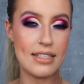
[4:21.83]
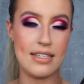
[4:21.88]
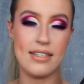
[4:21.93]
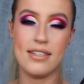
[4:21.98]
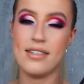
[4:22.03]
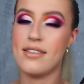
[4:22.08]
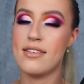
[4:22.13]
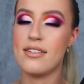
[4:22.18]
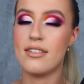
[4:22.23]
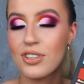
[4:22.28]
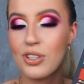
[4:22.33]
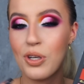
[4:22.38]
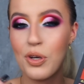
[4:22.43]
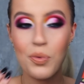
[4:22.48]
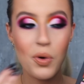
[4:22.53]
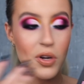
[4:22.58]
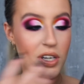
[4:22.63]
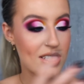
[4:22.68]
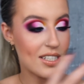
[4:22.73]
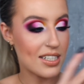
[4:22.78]
and so I
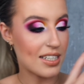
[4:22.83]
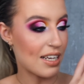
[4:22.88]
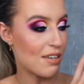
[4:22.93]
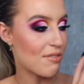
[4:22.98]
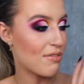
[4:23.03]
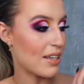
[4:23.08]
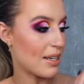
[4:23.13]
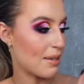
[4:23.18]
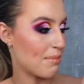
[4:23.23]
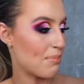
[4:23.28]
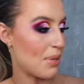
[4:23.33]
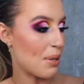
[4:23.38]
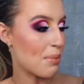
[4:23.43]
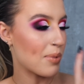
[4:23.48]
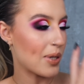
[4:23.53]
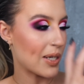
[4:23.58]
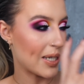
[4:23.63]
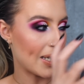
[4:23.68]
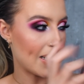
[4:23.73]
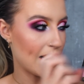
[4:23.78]
wanted to give like
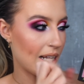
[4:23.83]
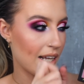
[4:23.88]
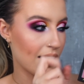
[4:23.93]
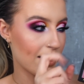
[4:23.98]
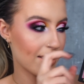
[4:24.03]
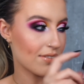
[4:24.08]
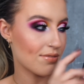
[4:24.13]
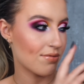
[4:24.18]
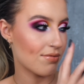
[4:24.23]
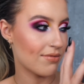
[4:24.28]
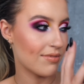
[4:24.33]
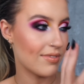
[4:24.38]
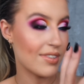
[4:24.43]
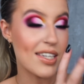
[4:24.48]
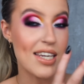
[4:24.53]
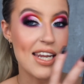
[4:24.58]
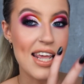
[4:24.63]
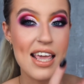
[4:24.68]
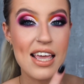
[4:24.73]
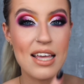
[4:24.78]
biblical
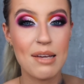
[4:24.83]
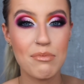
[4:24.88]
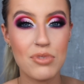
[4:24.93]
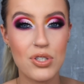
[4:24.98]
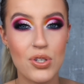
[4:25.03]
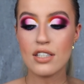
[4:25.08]
names.